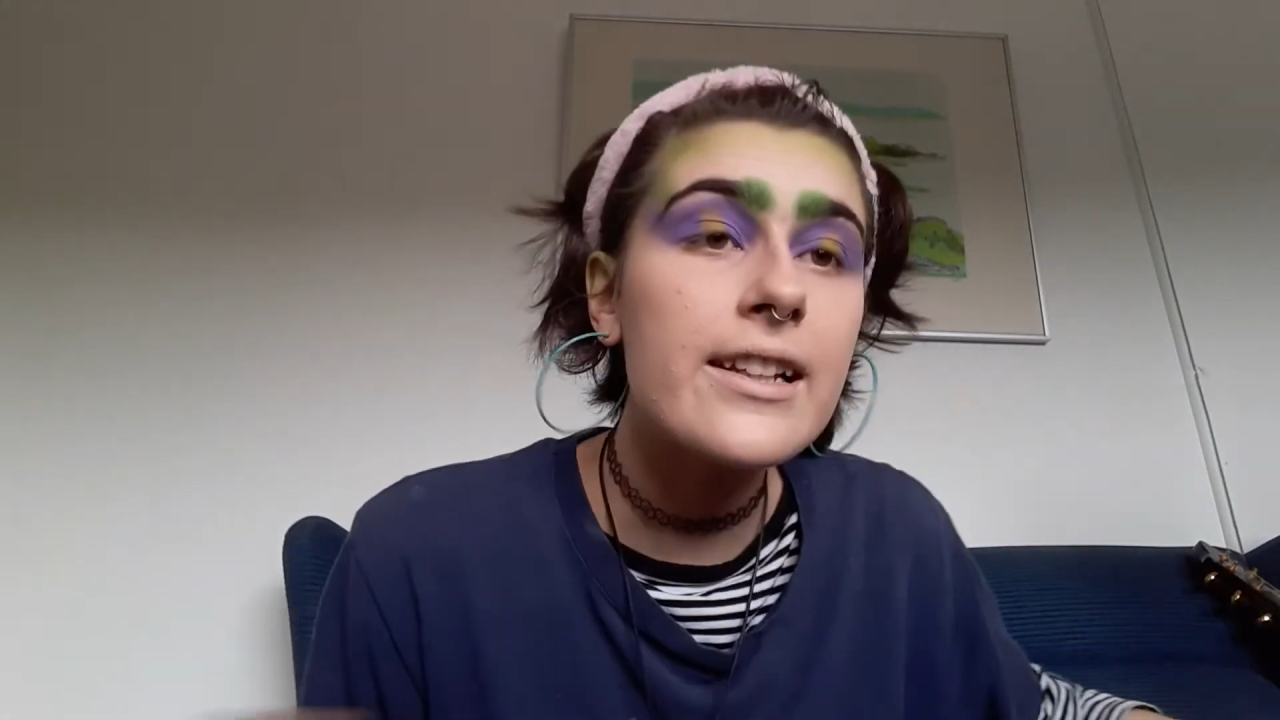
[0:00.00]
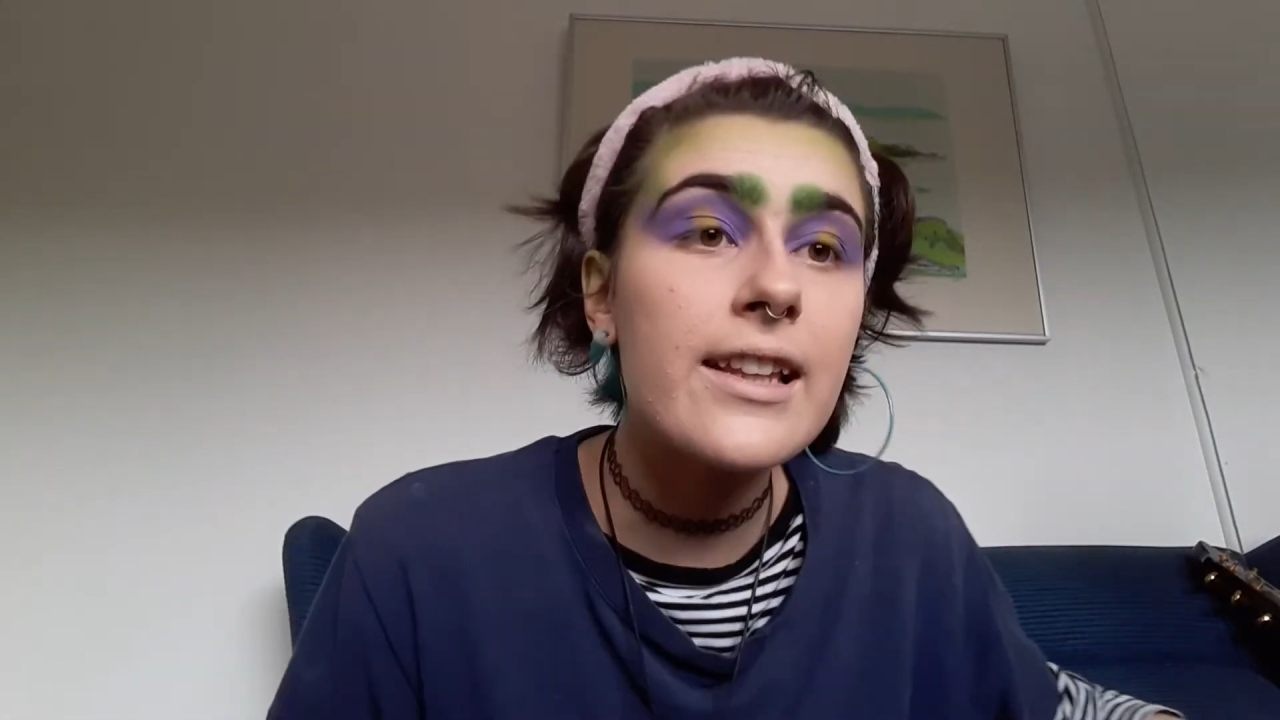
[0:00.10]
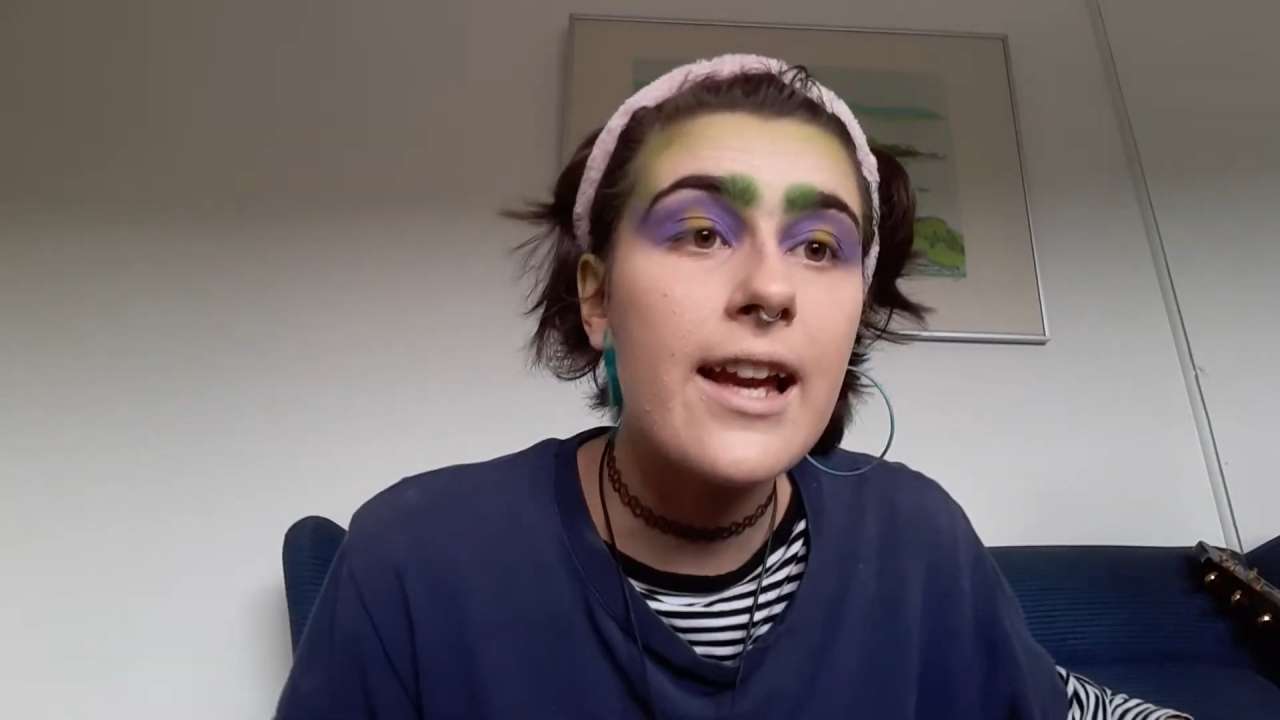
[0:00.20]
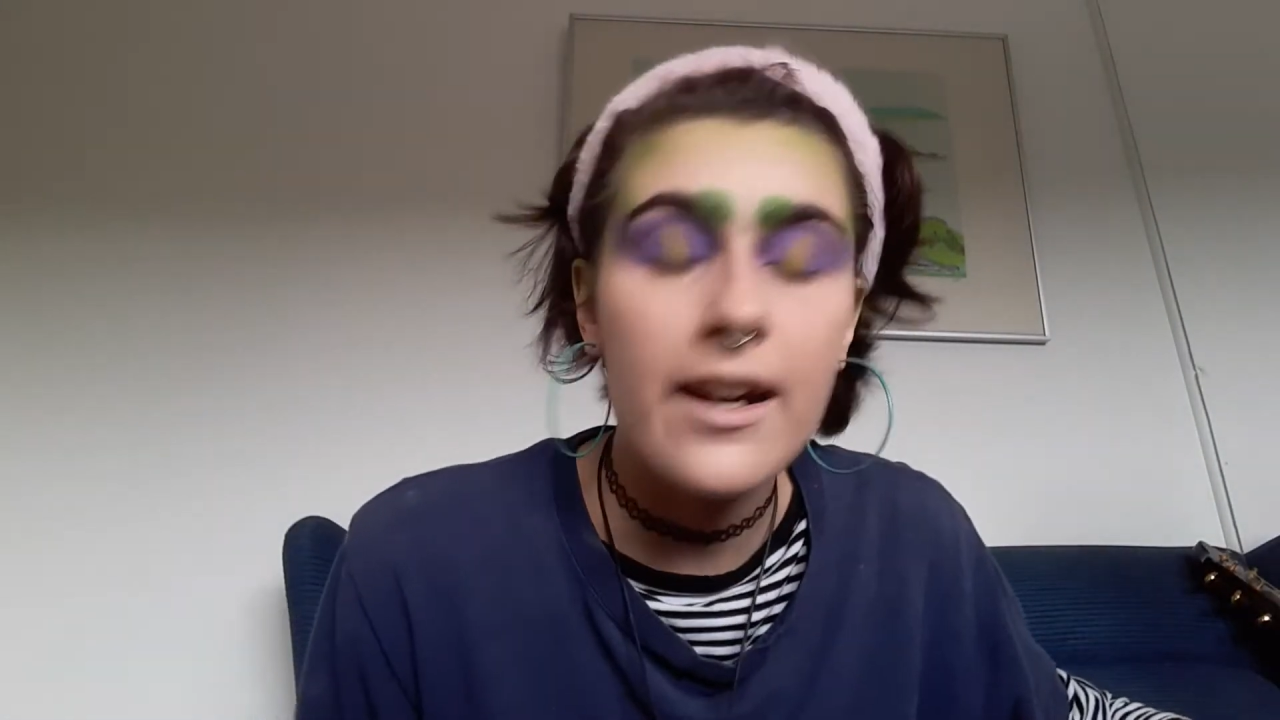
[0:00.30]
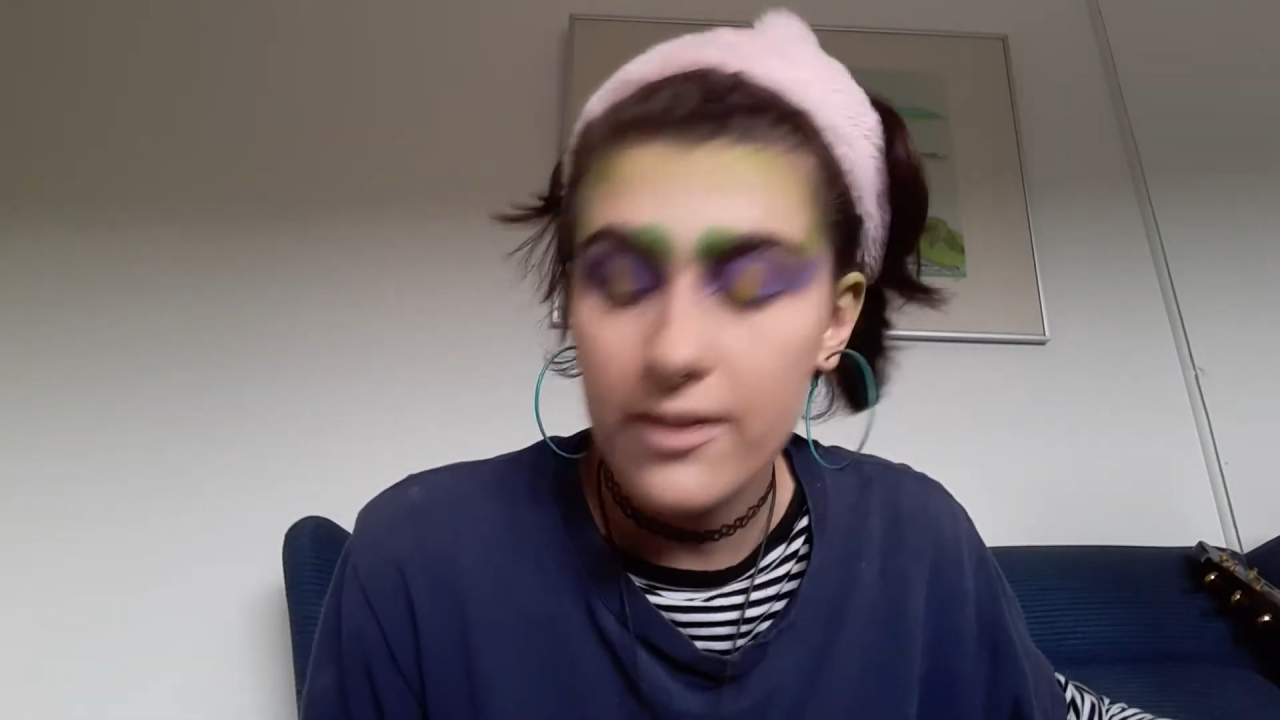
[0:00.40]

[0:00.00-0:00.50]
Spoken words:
layer